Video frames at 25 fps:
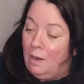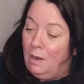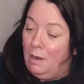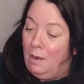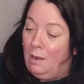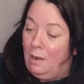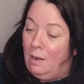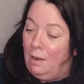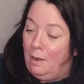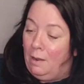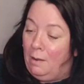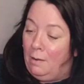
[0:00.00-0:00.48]

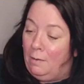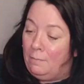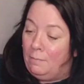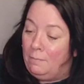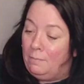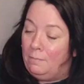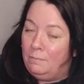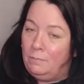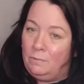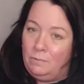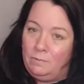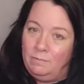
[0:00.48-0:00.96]
I'm
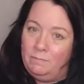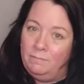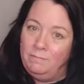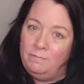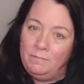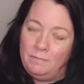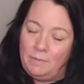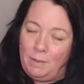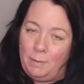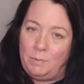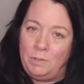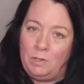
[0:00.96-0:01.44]

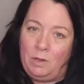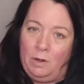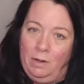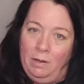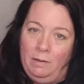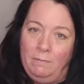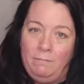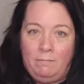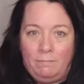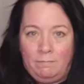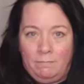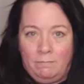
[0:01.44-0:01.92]

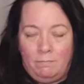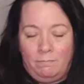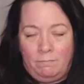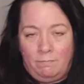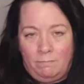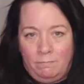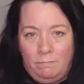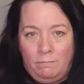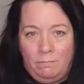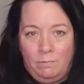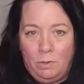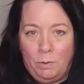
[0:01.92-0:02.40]
sorry,
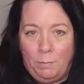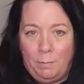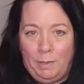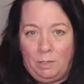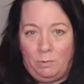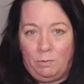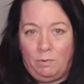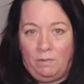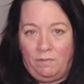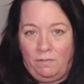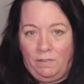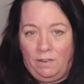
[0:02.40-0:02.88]
don't mean
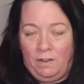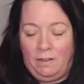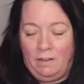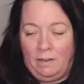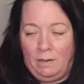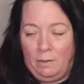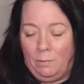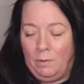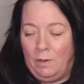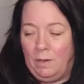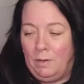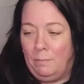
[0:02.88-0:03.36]
to offend
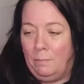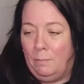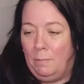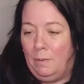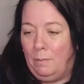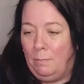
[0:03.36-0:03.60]
anyone,